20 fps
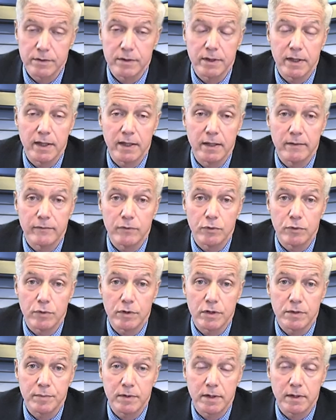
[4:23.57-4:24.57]
Today, of
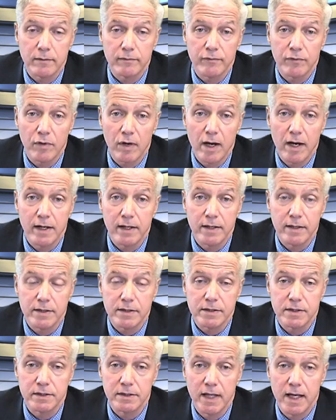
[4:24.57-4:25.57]
course, being Friday,
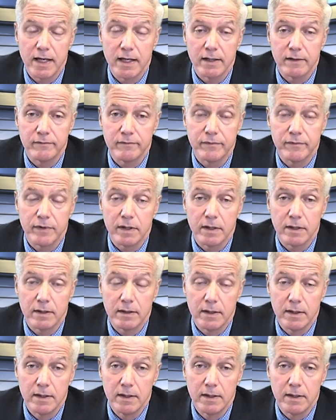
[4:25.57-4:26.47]
is a day of